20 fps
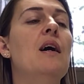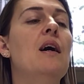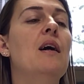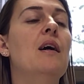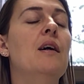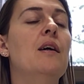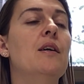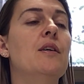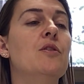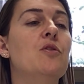
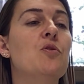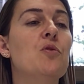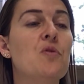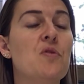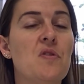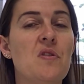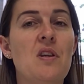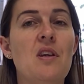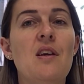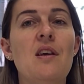to
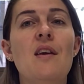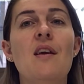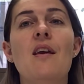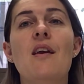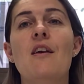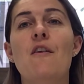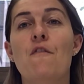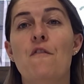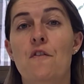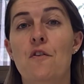see
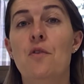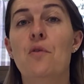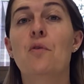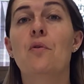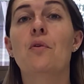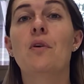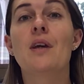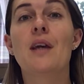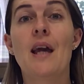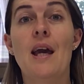if
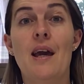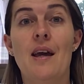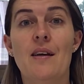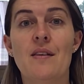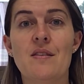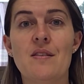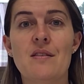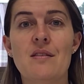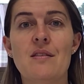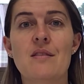you
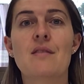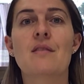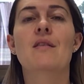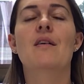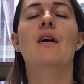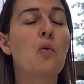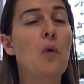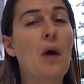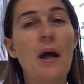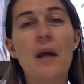guessed
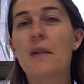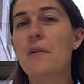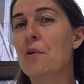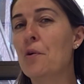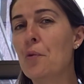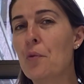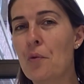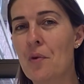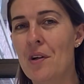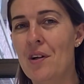right
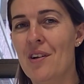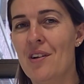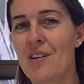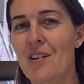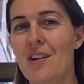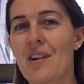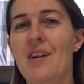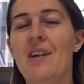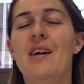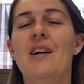or
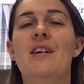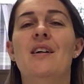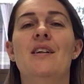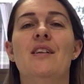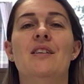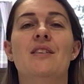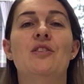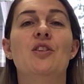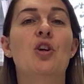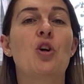wrong
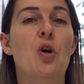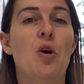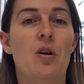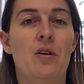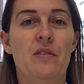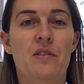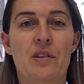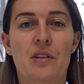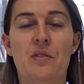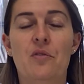the
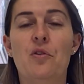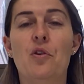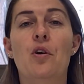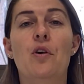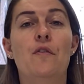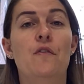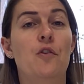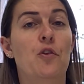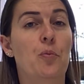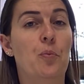content
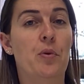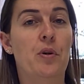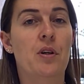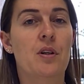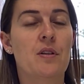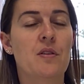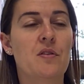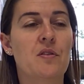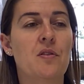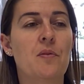of your
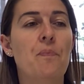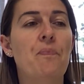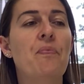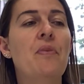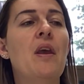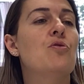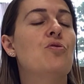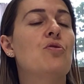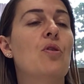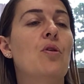box.
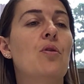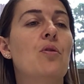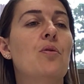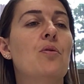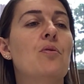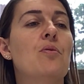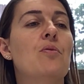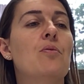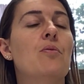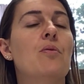
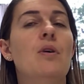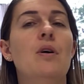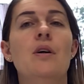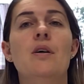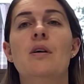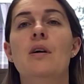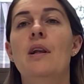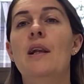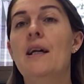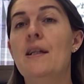So
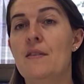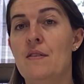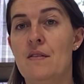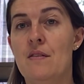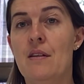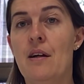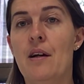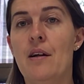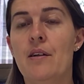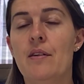let's
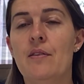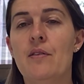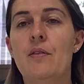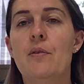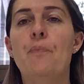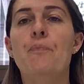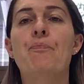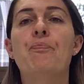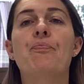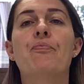
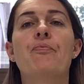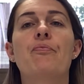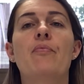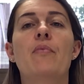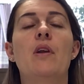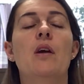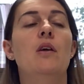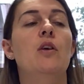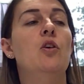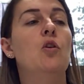start.
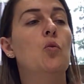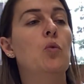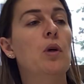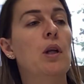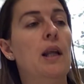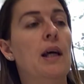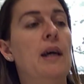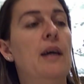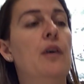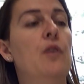You
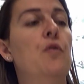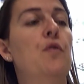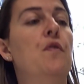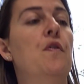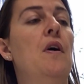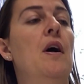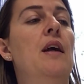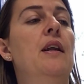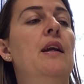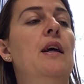will
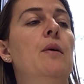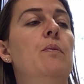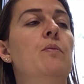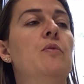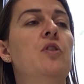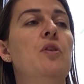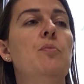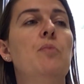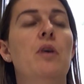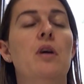have an
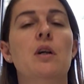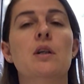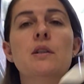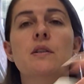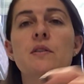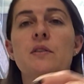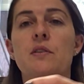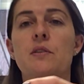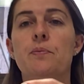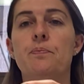empty
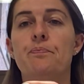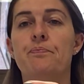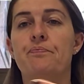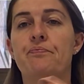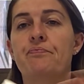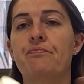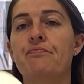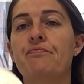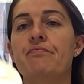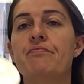box
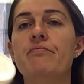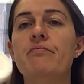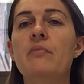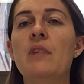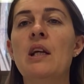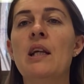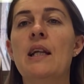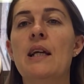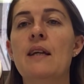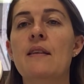
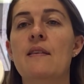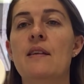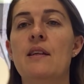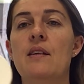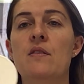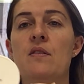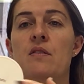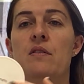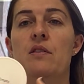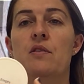like
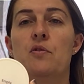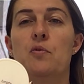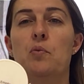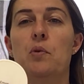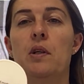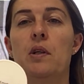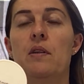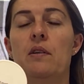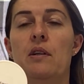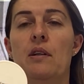this. There's
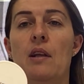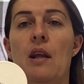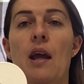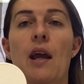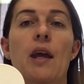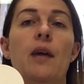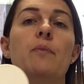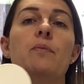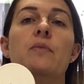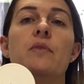written
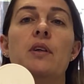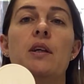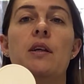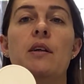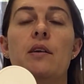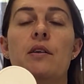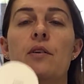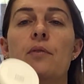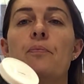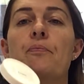empty
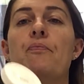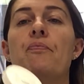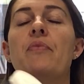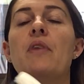here.